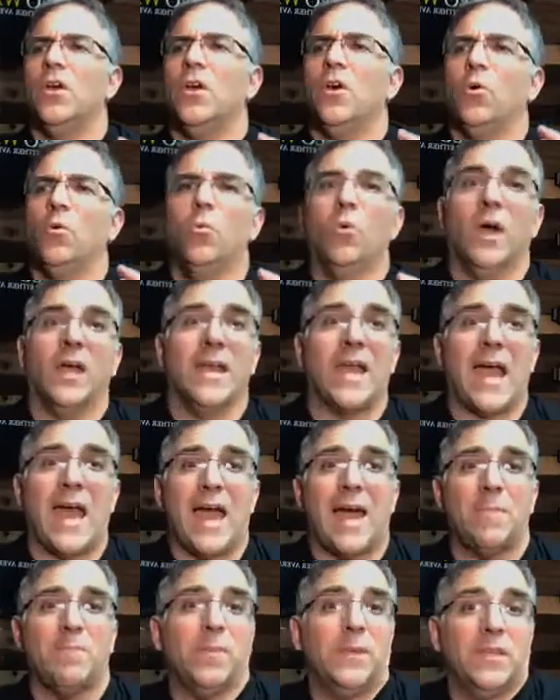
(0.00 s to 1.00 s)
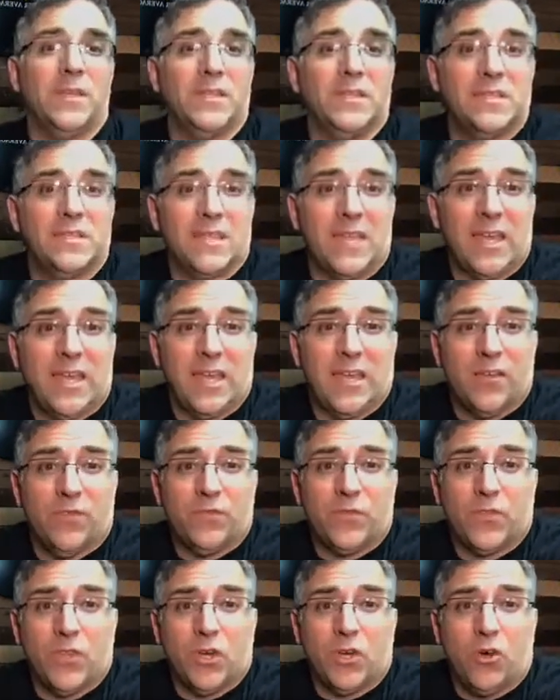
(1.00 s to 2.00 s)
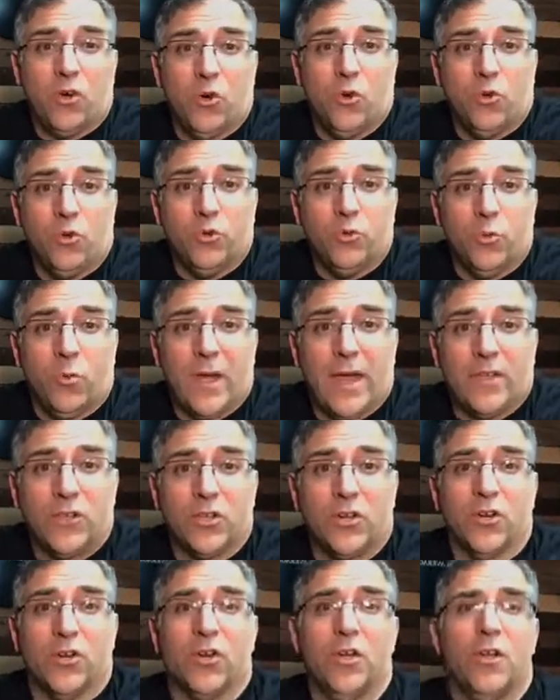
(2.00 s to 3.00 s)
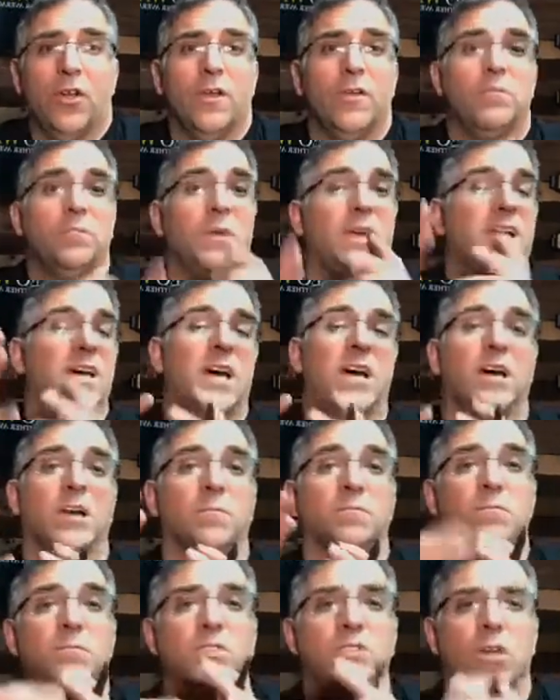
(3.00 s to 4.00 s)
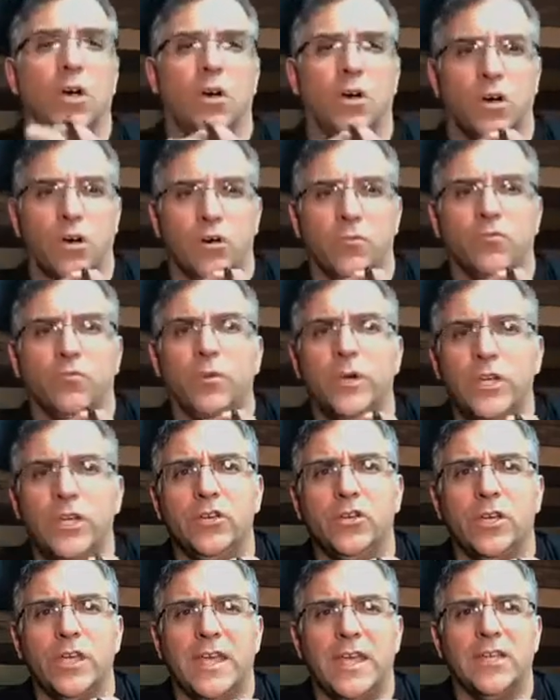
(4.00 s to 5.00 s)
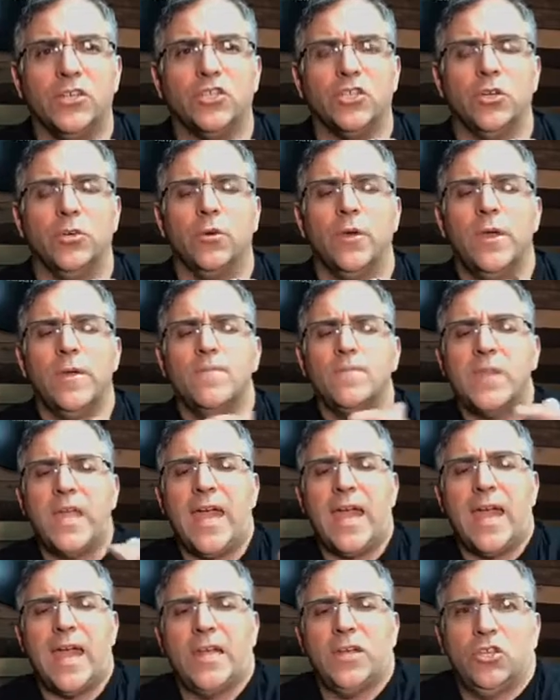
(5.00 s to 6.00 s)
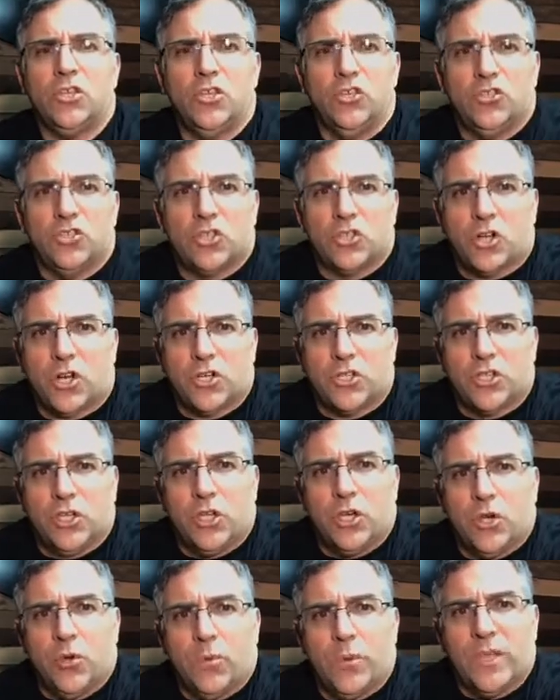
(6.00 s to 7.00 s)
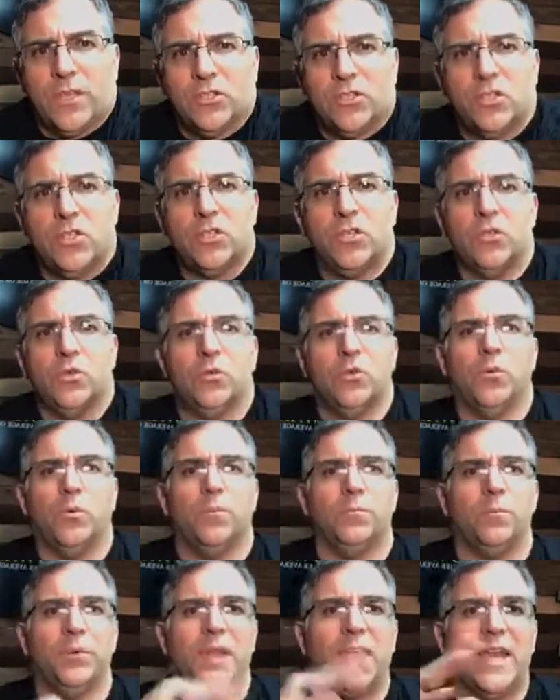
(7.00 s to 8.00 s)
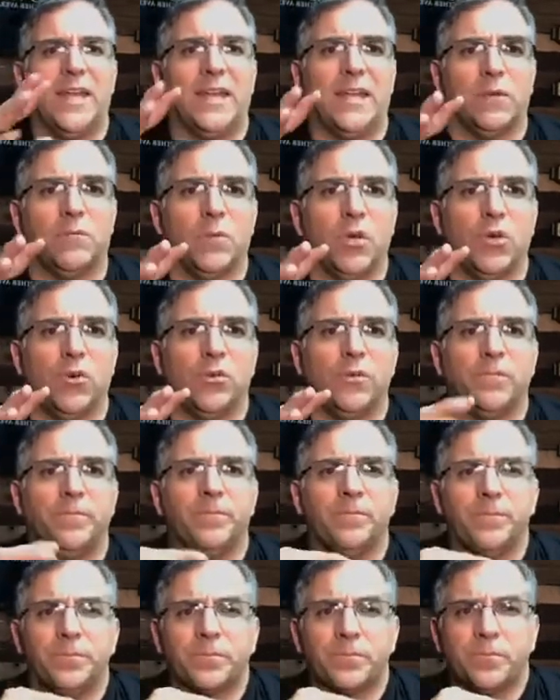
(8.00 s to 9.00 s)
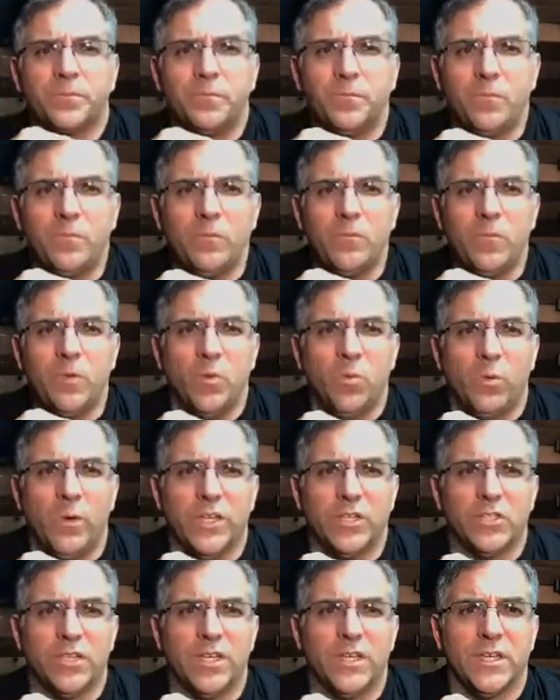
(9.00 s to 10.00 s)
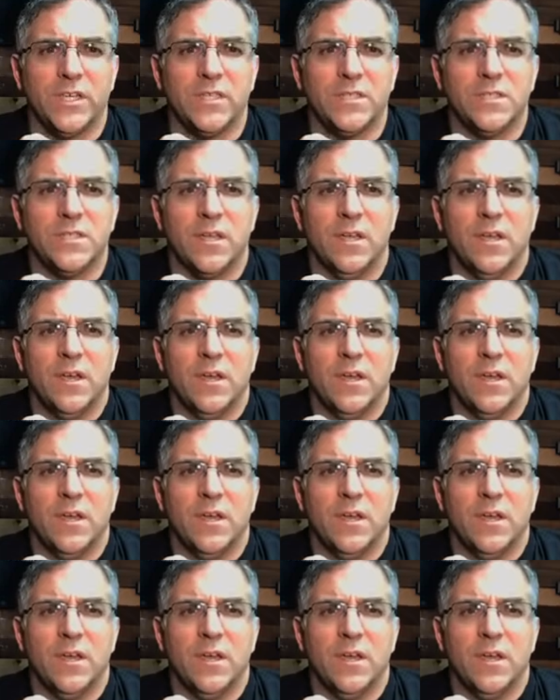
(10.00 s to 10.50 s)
What happens if the cold weather becomes a real issue? And you start to go into planning mode, which is,